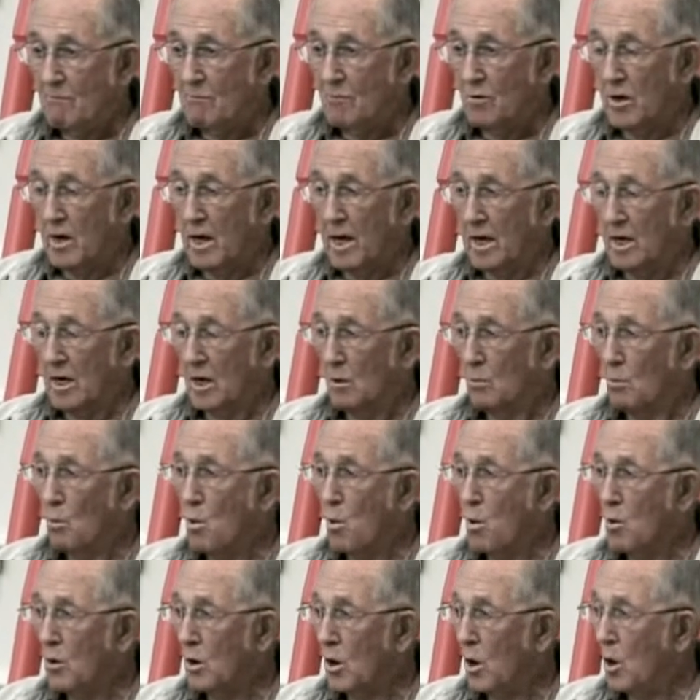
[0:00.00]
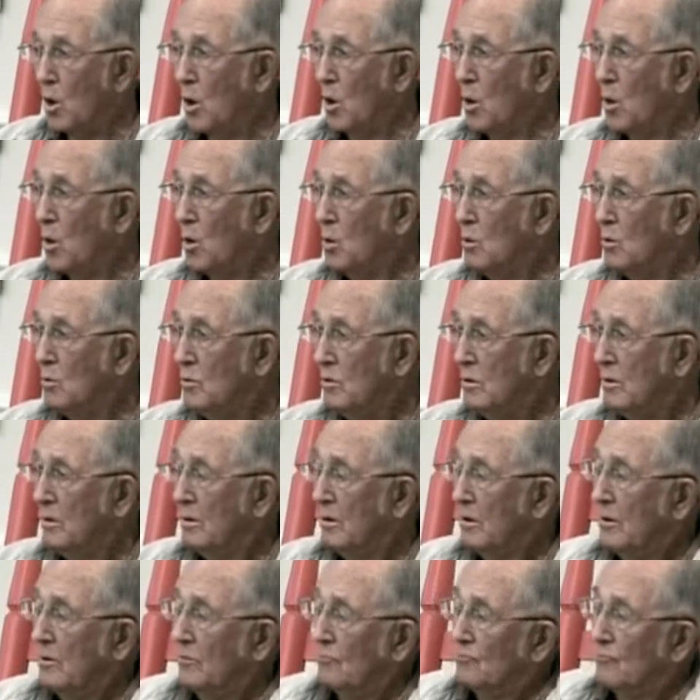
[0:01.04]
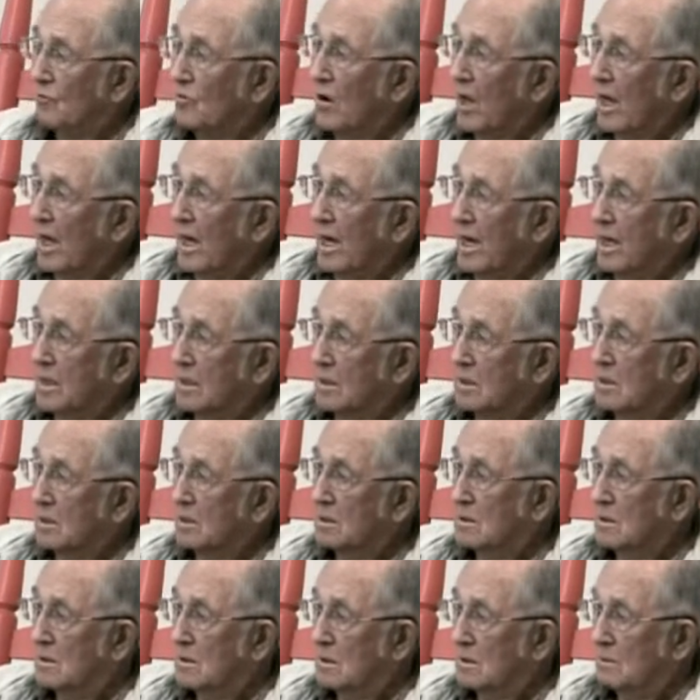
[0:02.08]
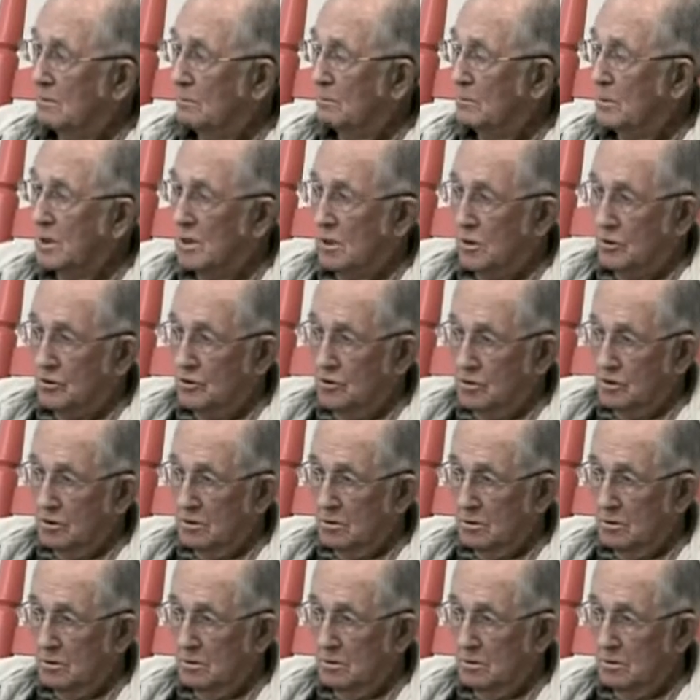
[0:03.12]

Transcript: We had a low, flat, beach.